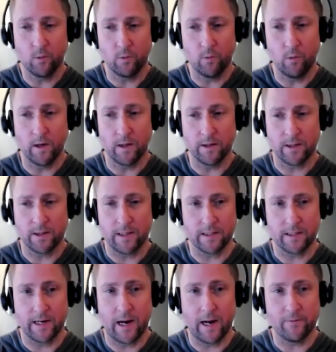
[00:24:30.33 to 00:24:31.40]
one of the things
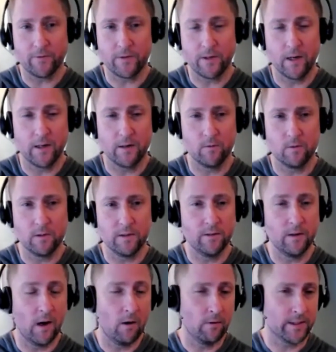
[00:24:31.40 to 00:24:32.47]
that I've done
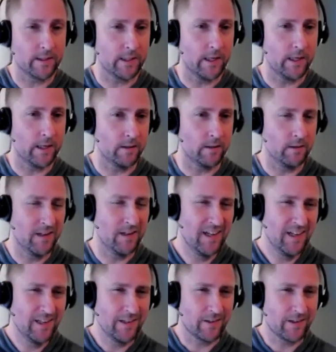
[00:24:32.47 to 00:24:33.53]
and always said, and
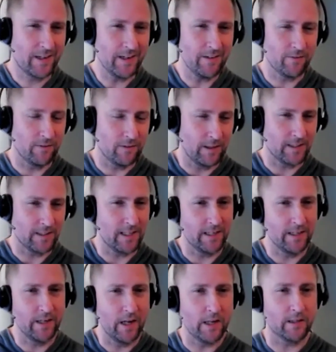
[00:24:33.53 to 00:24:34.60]
you're kind of like
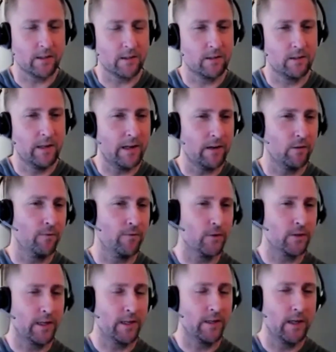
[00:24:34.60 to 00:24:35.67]
saying not, I don't know if you're
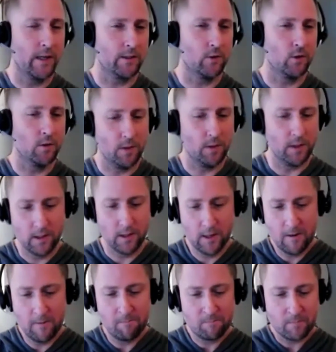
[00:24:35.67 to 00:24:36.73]
saying not to do it, but
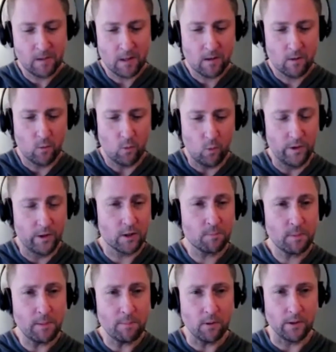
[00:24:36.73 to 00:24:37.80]
when there's
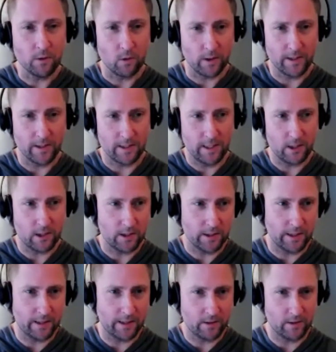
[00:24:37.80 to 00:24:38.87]
people in the organization
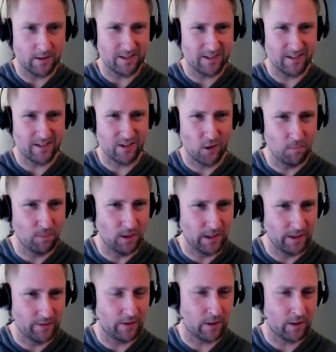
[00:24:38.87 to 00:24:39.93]
that just don't
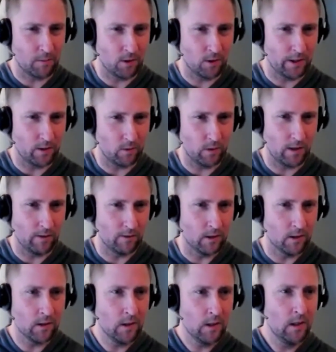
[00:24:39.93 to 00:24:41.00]
believe in community or
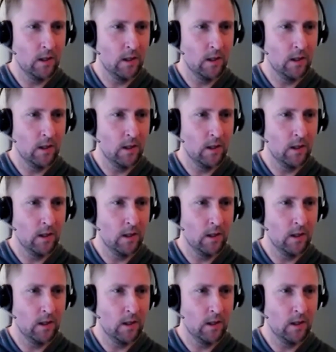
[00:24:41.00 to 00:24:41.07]
whatever,